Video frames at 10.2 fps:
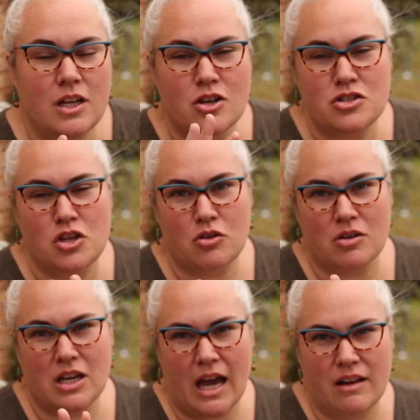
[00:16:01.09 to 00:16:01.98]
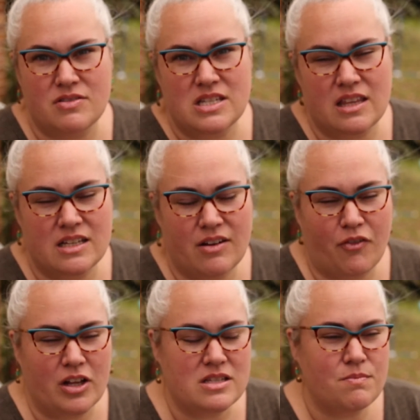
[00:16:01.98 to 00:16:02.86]
you know, so you could kind of see the
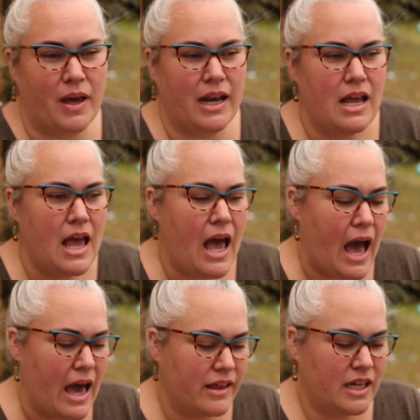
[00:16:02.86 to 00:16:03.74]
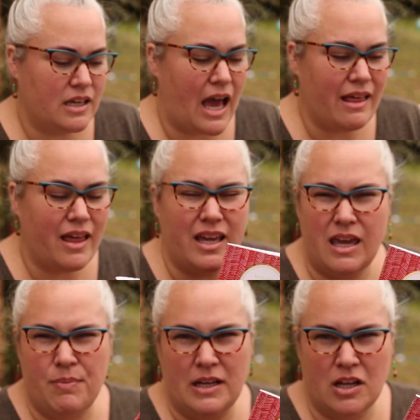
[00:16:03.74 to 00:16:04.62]
difference. But I like
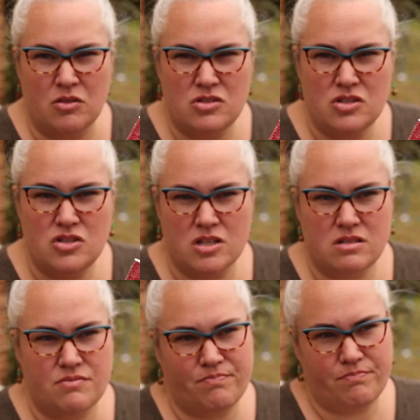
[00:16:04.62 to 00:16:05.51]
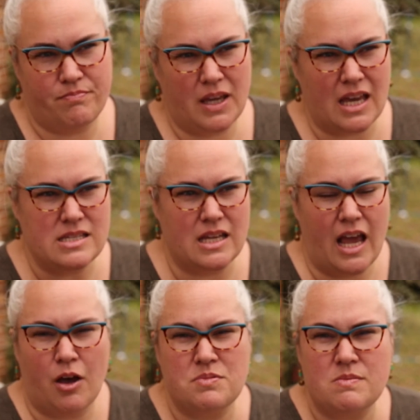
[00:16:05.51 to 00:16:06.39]
keeping notes just because it
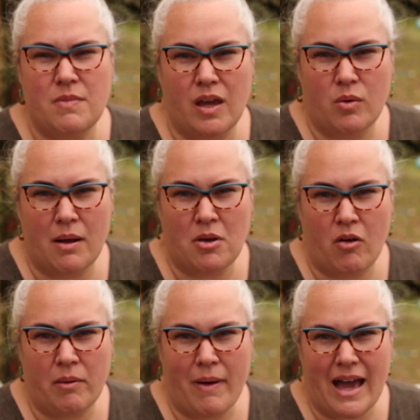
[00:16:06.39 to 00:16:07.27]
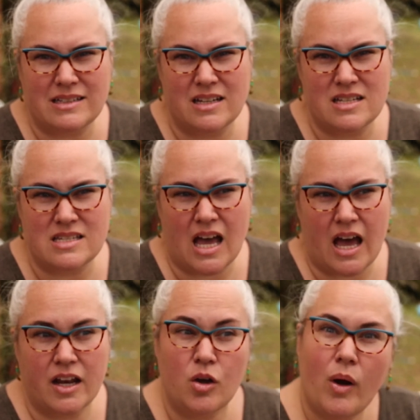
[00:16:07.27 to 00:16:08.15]
helps me when I'm going back to
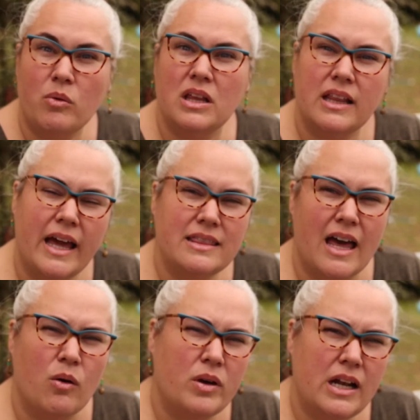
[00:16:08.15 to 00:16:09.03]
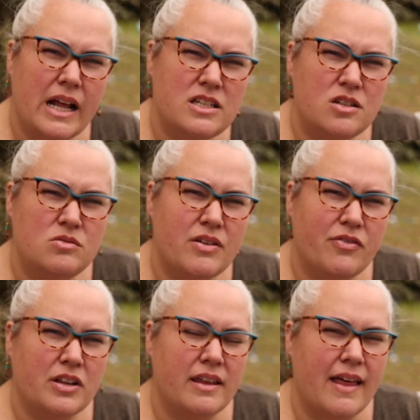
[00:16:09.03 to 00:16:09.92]
decide, oh, I really like that. What did I do
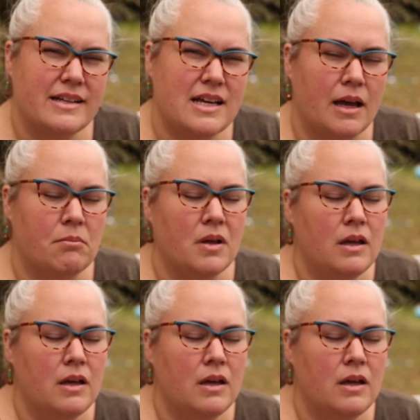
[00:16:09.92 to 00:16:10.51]
differently that time?